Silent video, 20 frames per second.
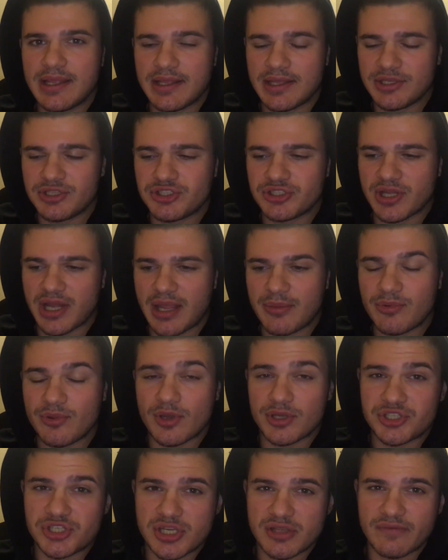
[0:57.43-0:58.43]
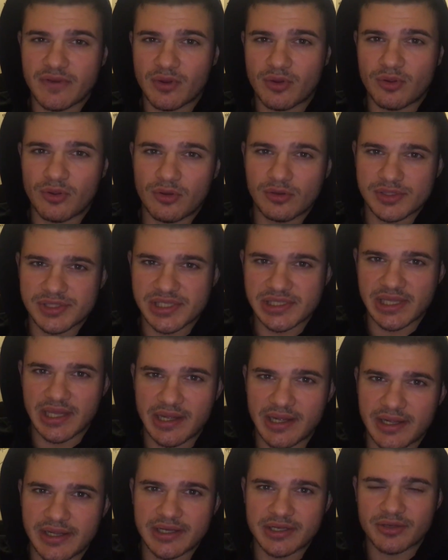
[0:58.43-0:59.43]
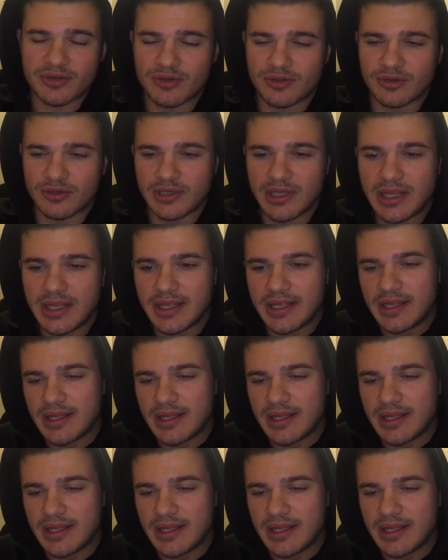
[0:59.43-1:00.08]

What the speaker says: Each time you achieve a goal, set a higher goal.